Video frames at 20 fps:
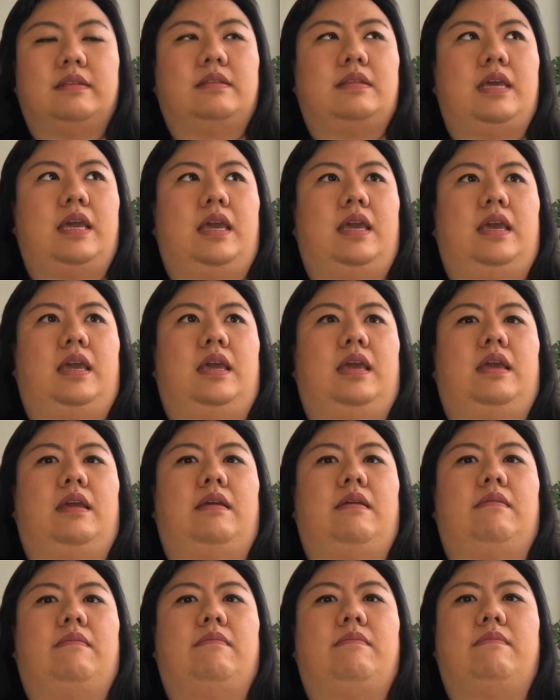
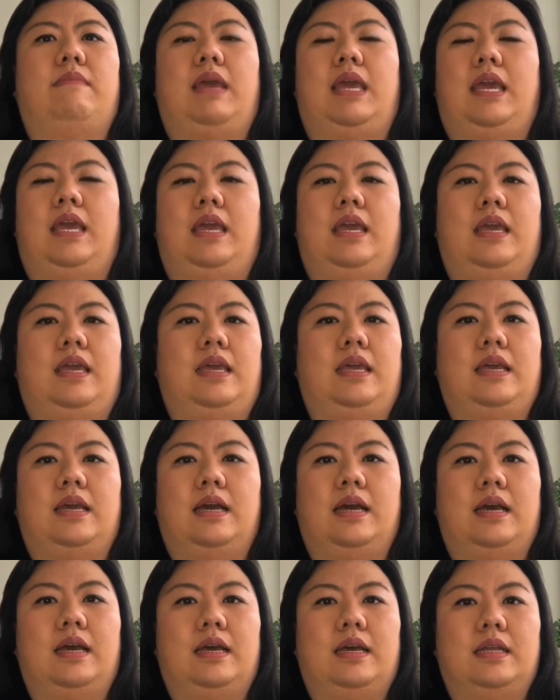They
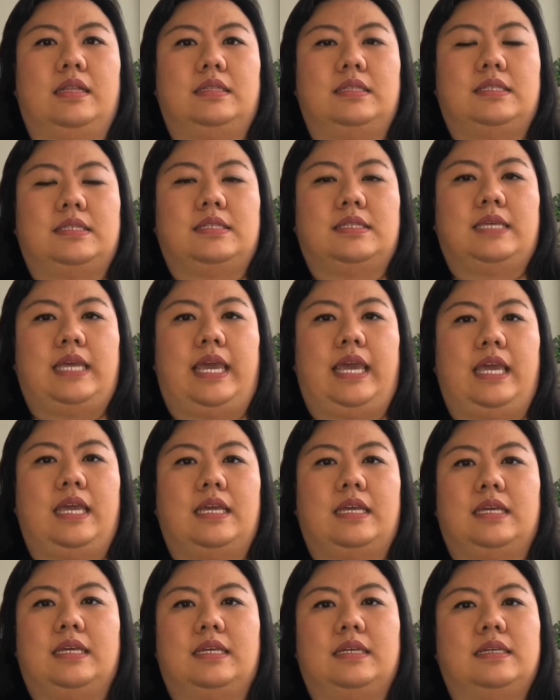may
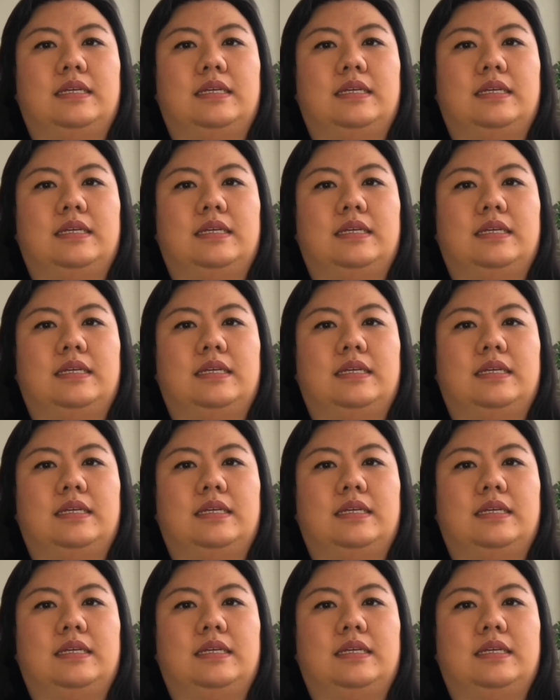take